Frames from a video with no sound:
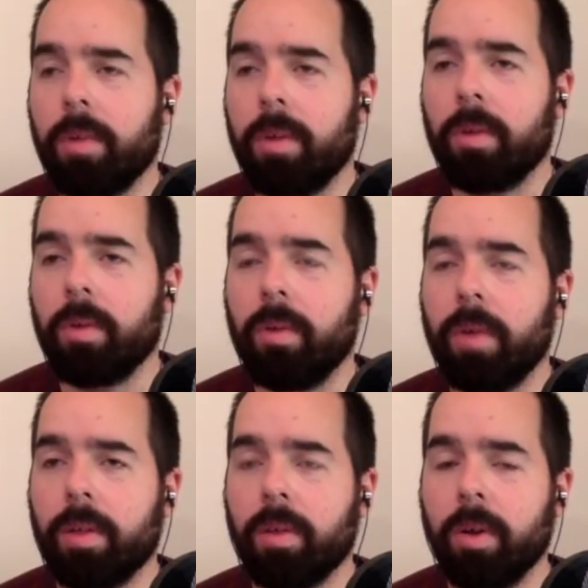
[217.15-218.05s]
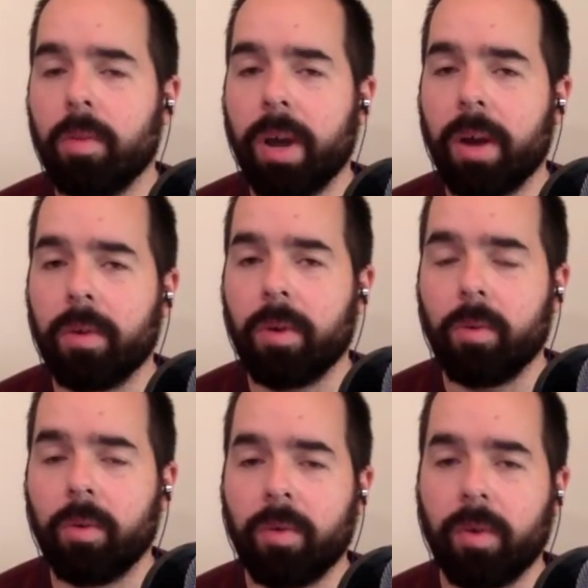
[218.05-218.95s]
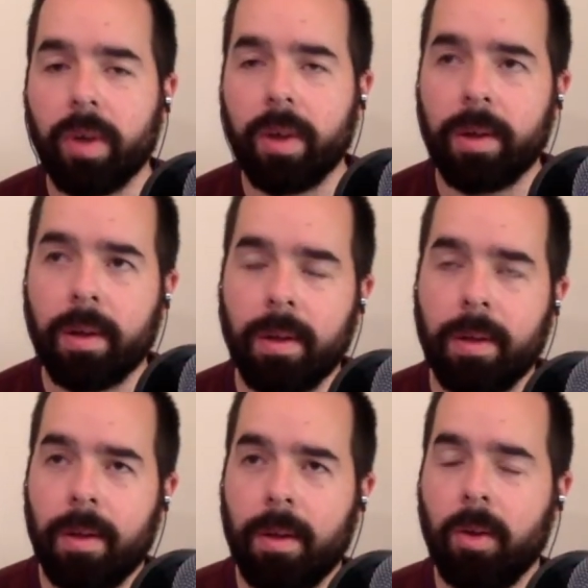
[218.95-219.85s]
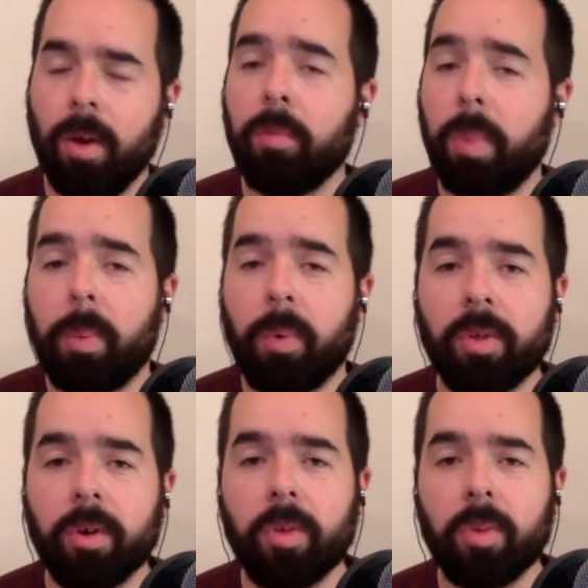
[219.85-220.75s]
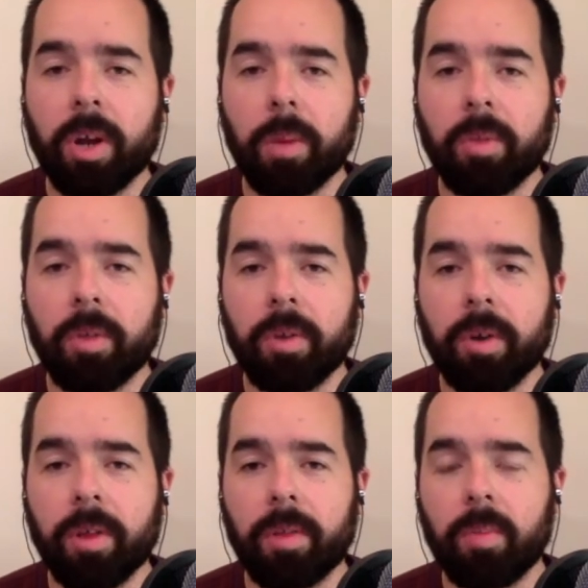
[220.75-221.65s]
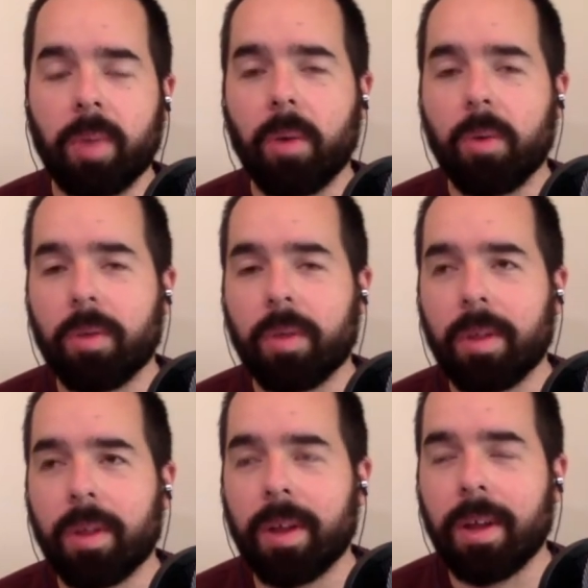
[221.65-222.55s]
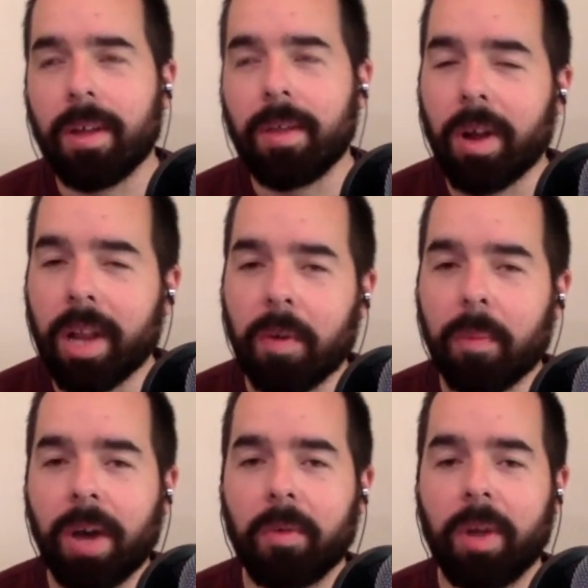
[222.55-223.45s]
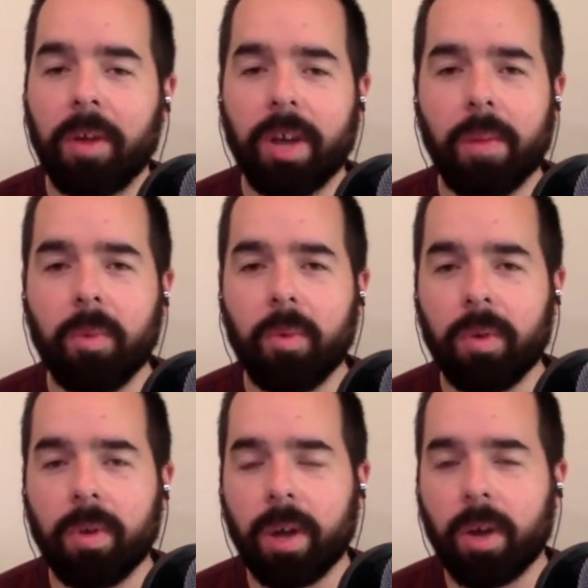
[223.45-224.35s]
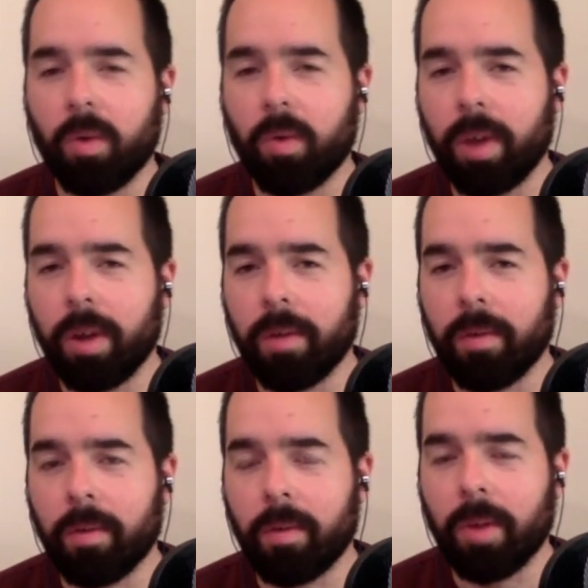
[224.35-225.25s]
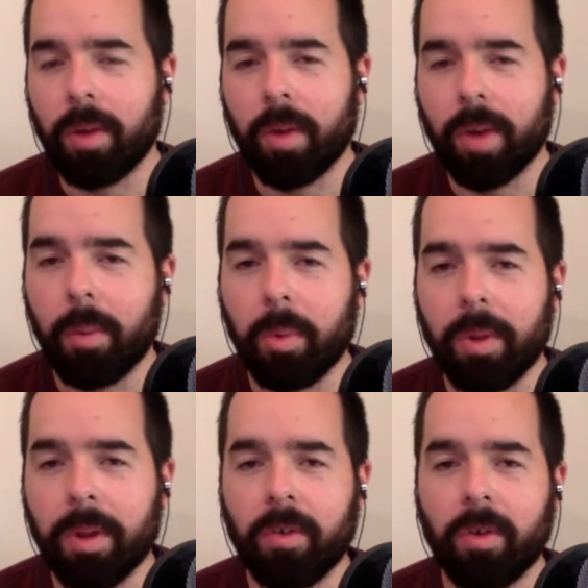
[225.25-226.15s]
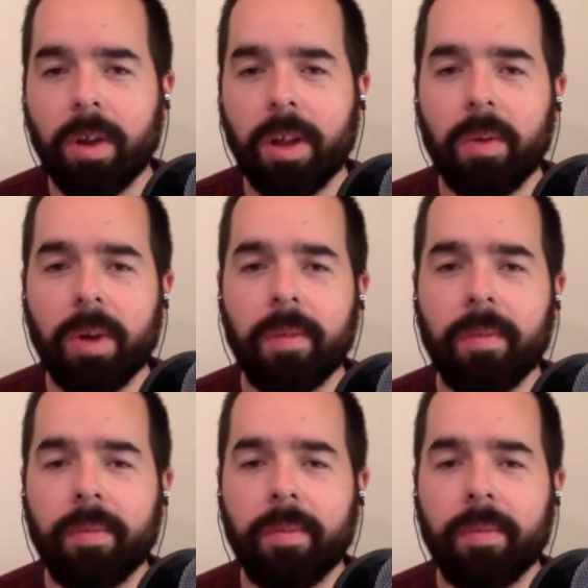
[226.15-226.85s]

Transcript: So you've got a science background, which is you have to be precise when it comes to science. How does the scientific background actually help you in a creative way? Do they complement each other in any way?